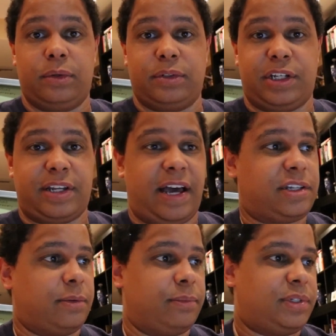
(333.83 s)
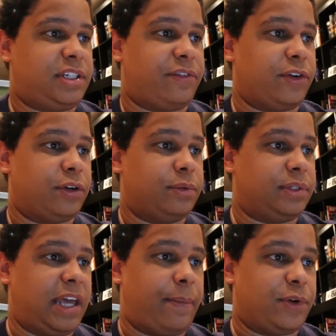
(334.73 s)
just has some stiffer
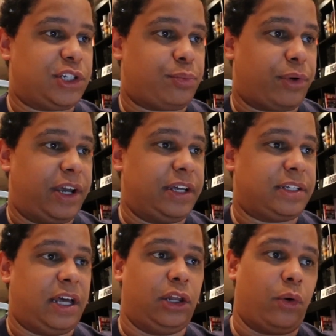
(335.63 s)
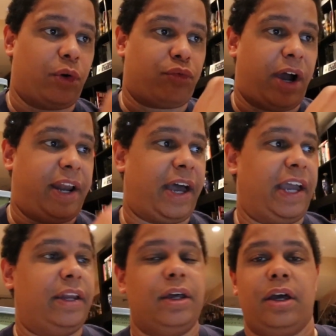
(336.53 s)
damper springs, a lowered ride
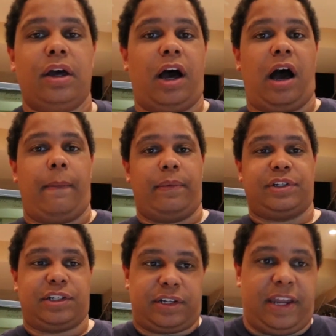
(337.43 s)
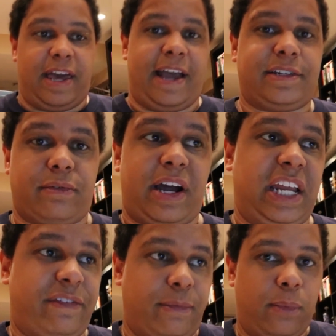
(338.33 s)
height, just enhance the ride
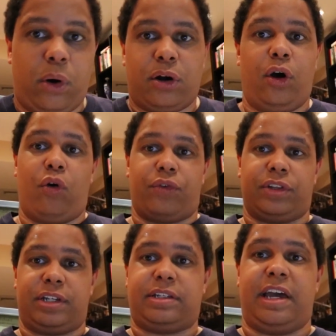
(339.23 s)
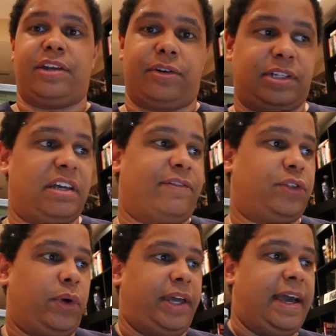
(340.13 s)
even more over the standard
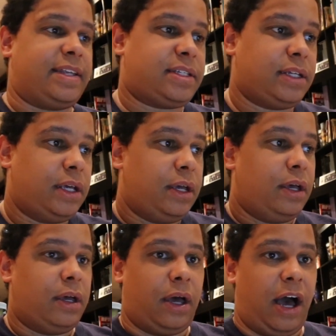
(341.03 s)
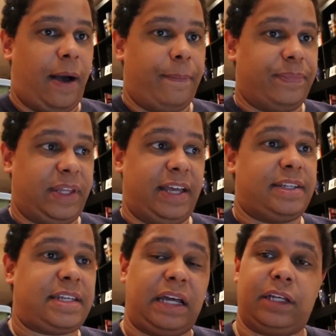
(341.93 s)
720S.
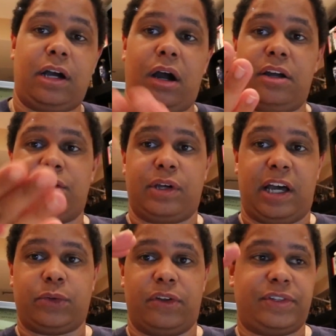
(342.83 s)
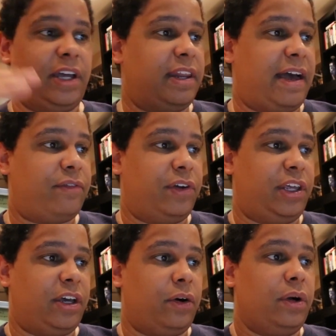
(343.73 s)
Inside the car, as you guys will have seen in that
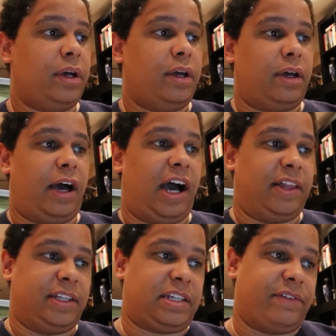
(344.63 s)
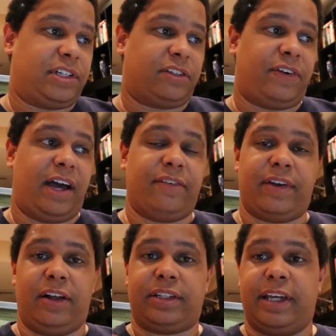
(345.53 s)
video, the
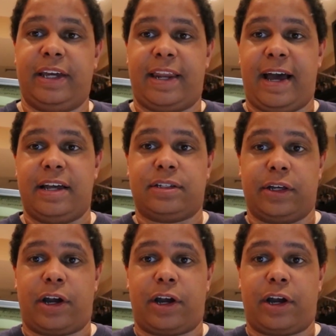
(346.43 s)
765LT, it has the